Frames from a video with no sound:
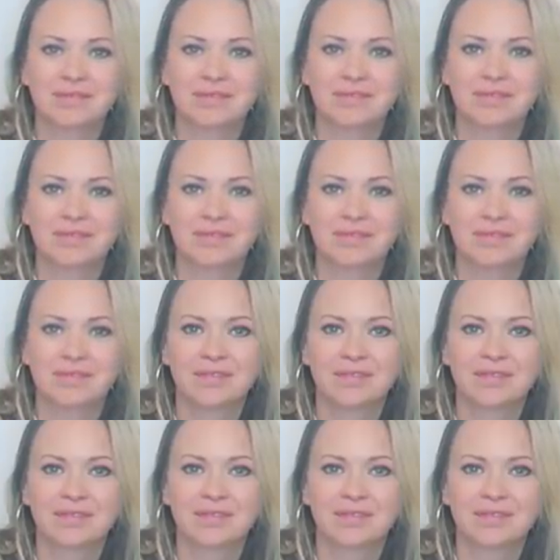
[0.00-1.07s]

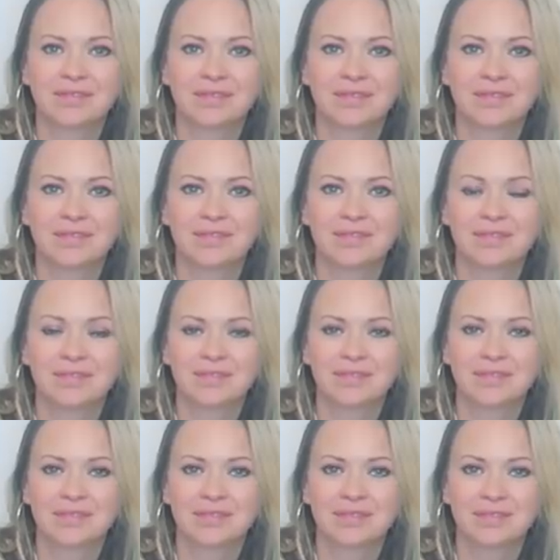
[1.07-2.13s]

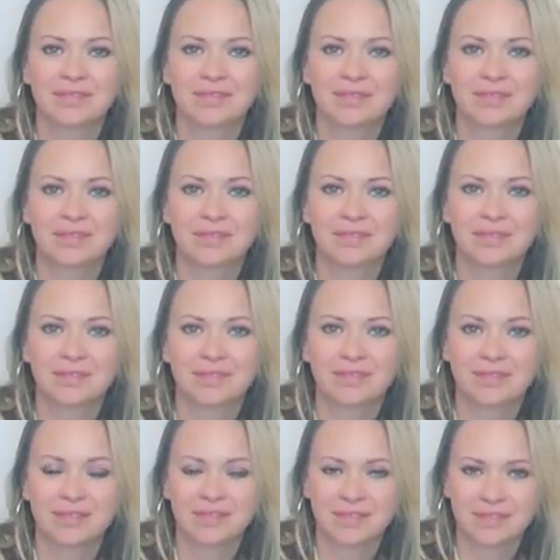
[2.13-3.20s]

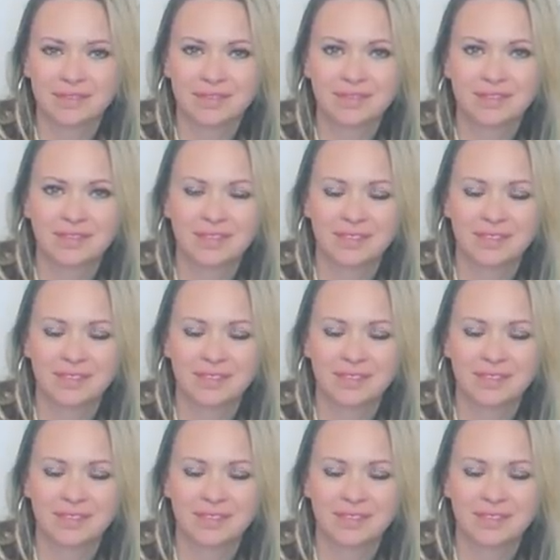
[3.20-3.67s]
This person isn't speaking.